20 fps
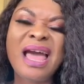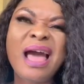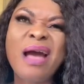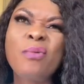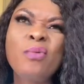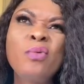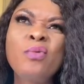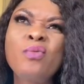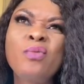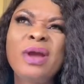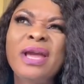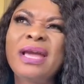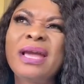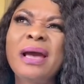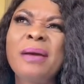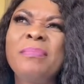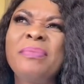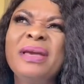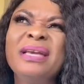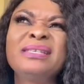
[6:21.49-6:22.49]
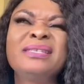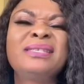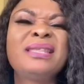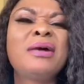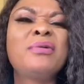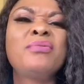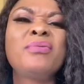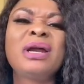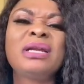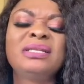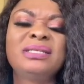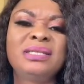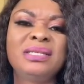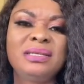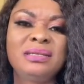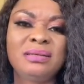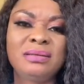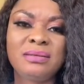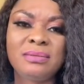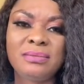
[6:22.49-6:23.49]
I won't wake up and start
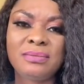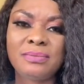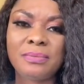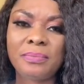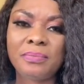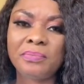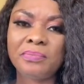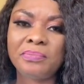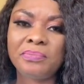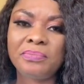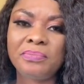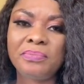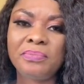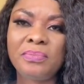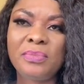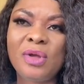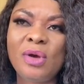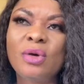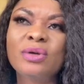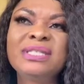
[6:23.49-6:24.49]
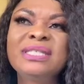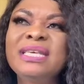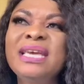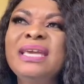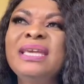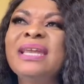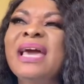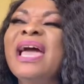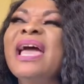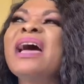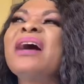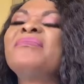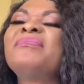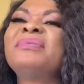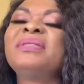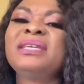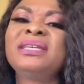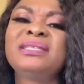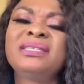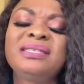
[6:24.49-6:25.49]
ranting or saying I
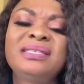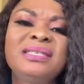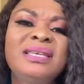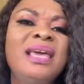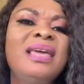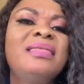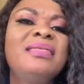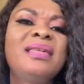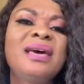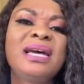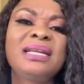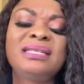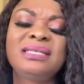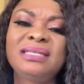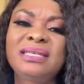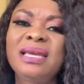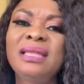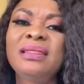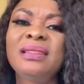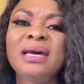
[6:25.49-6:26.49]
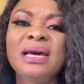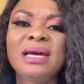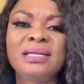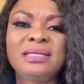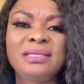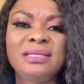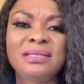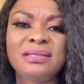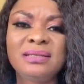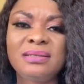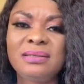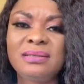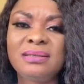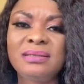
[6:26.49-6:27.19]
have this and that and that.